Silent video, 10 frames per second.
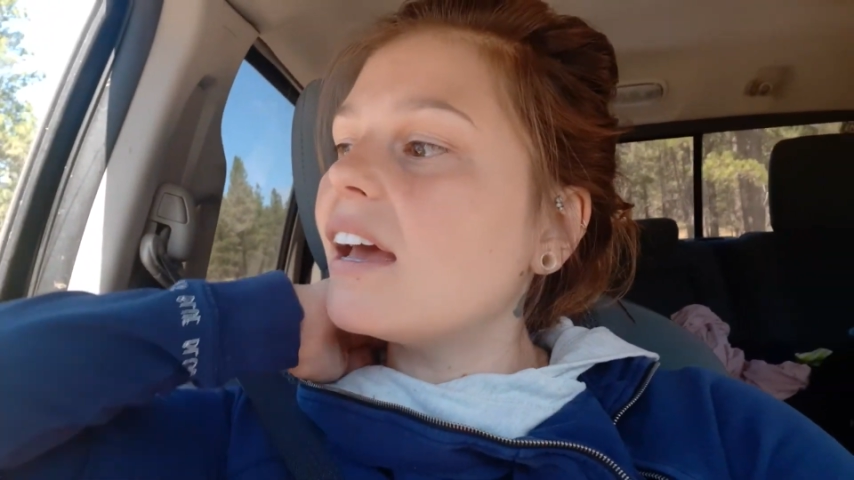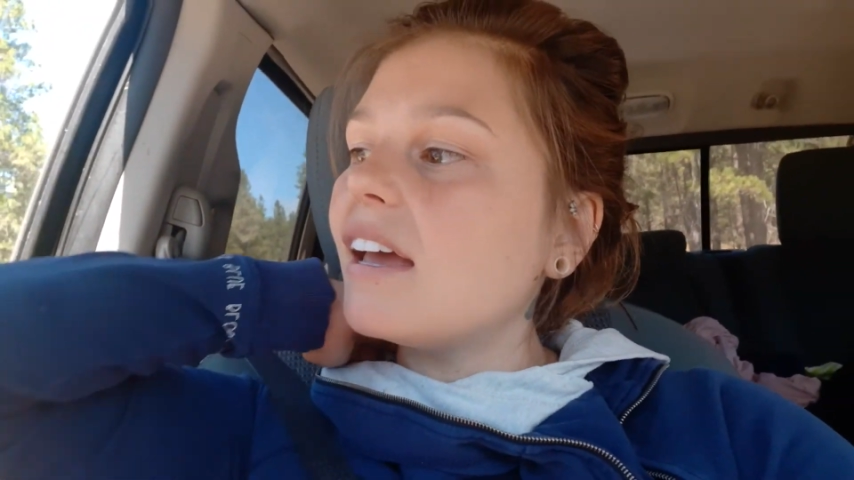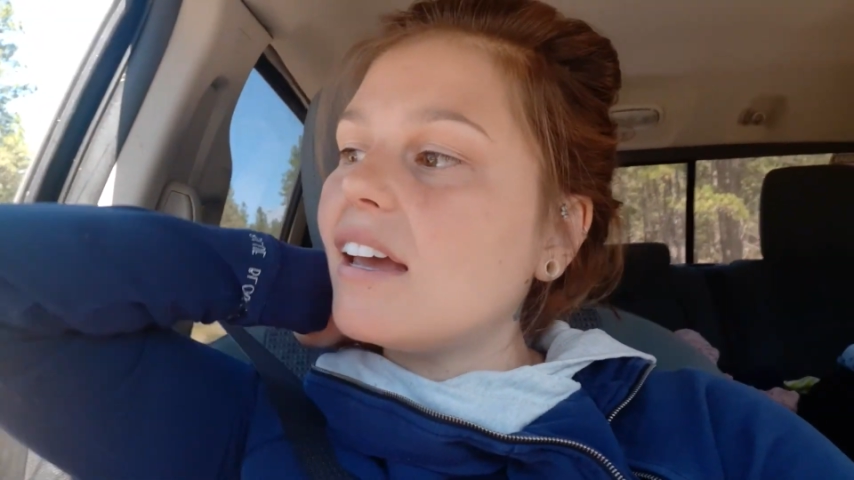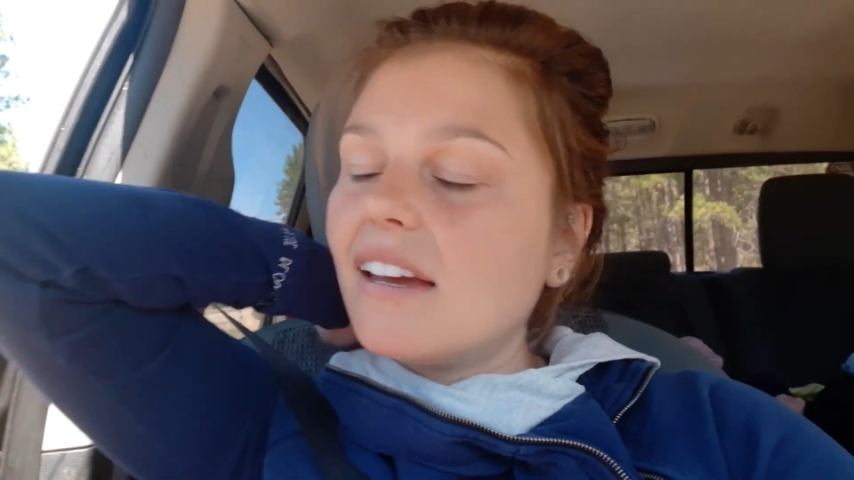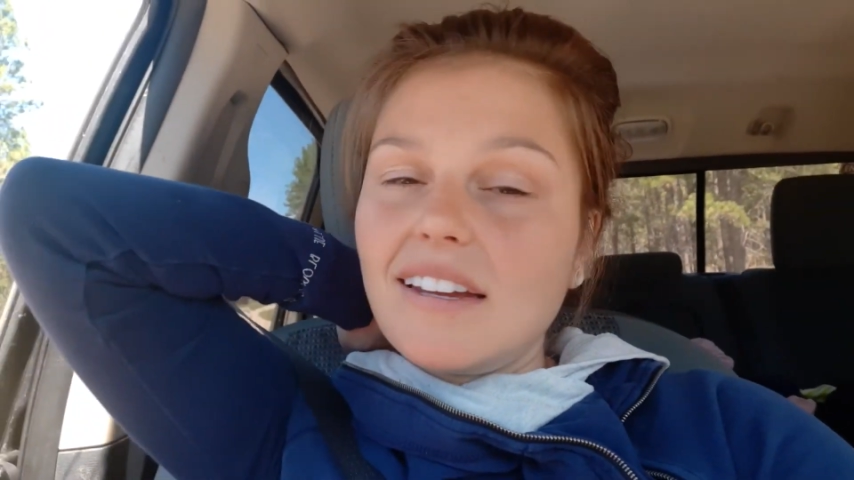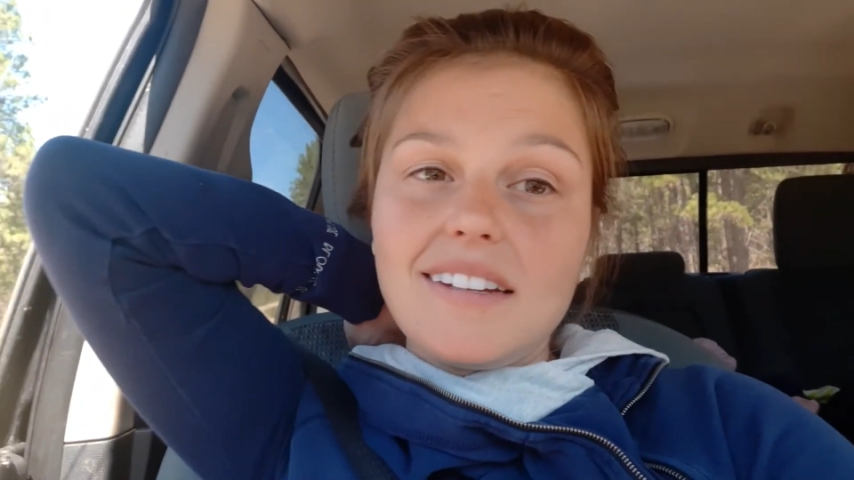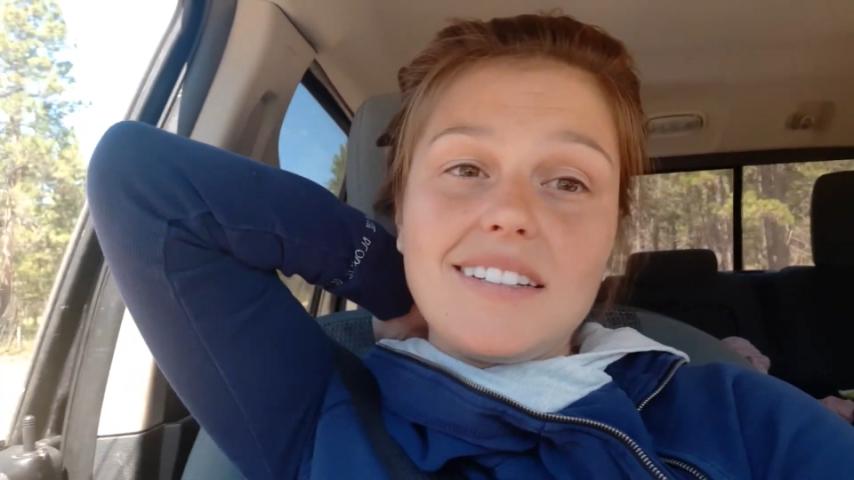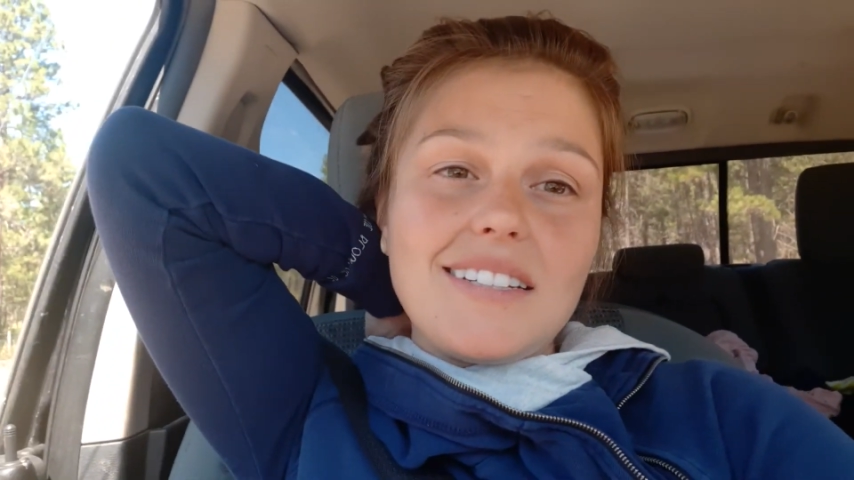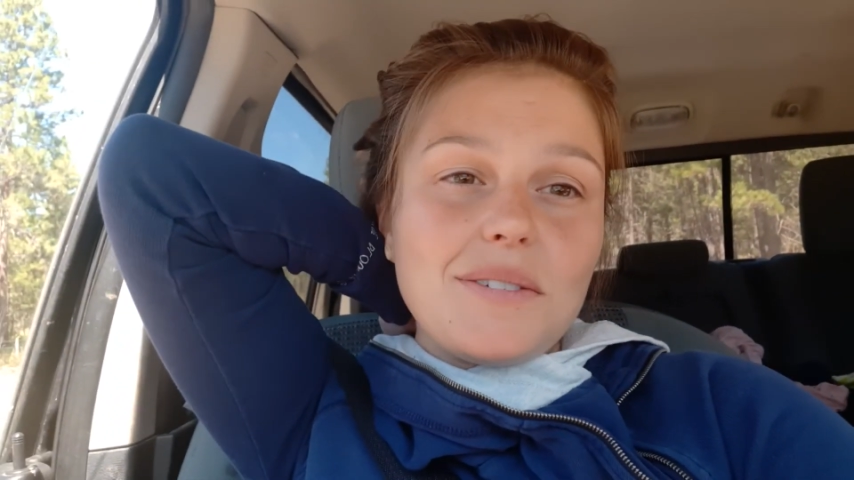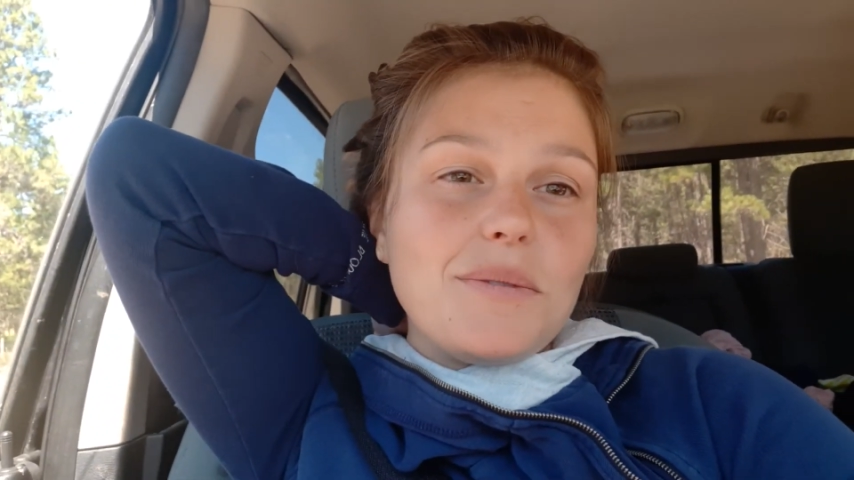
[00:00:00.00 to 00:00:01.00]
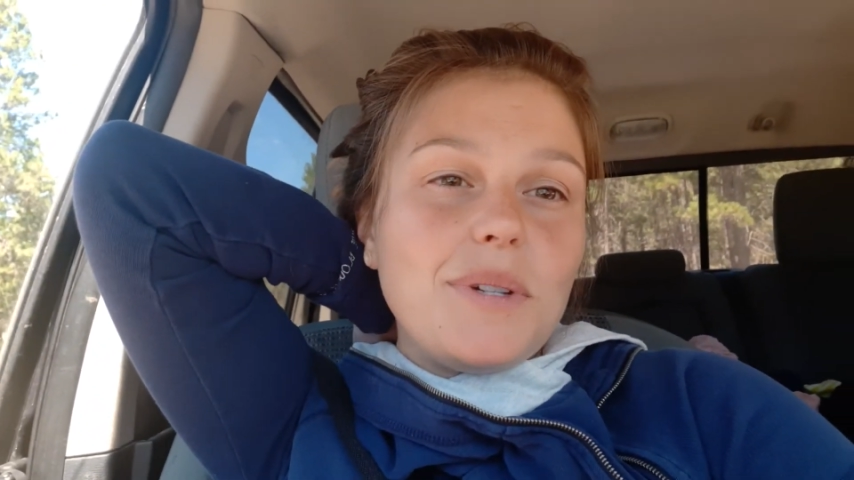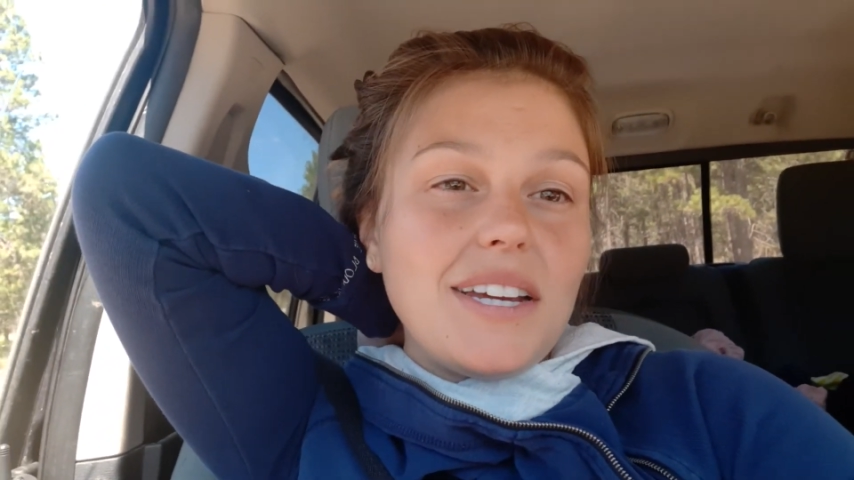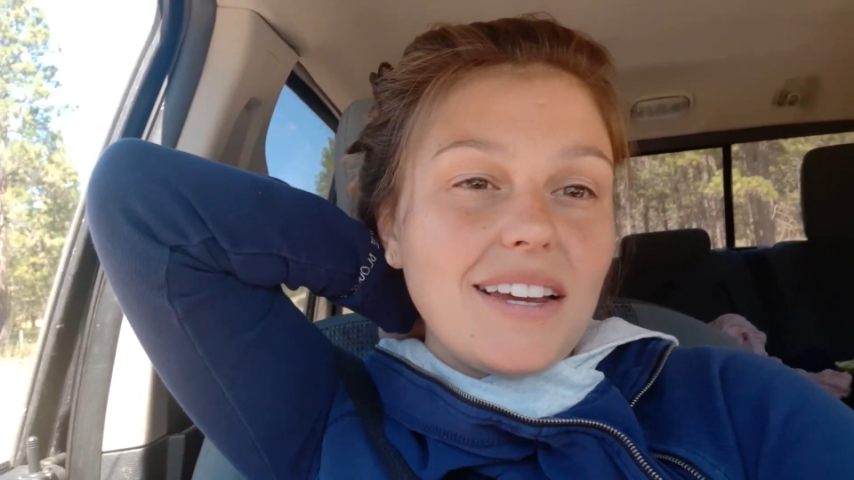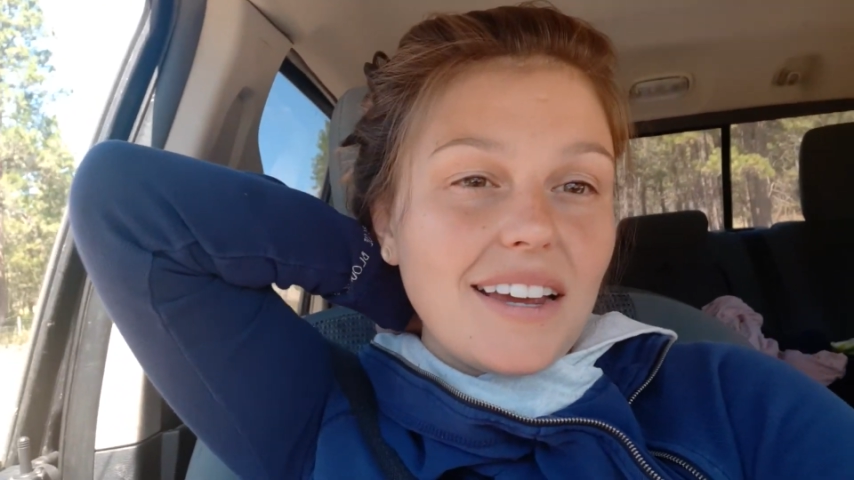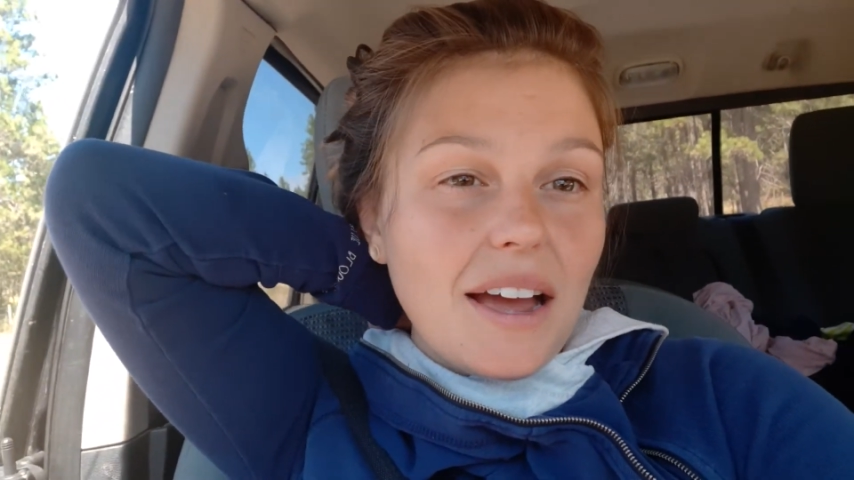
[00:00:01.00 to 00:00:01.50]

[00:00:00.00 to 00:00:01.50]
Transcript: And we,